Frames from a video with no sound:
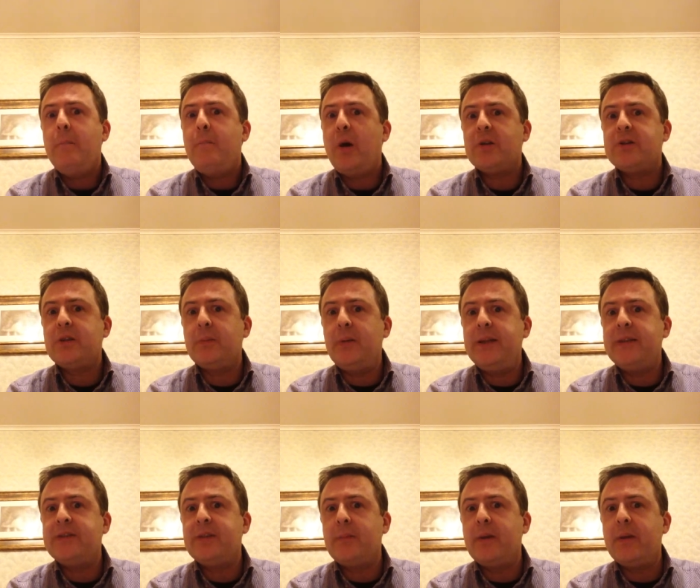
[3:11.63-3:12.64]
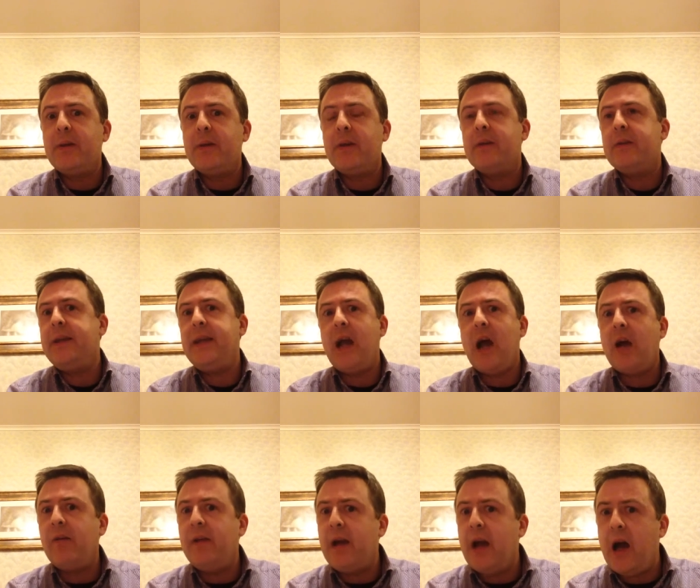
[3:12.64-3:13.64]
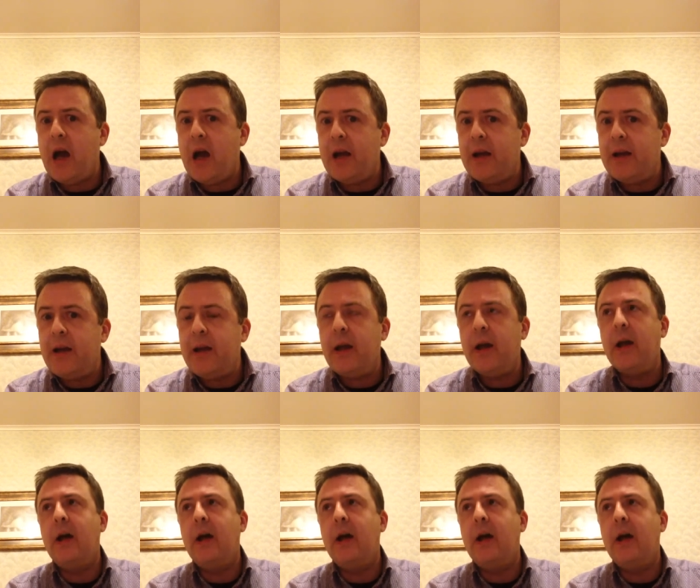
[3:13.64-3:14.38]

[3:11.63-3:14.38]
possibly some of the Ariane,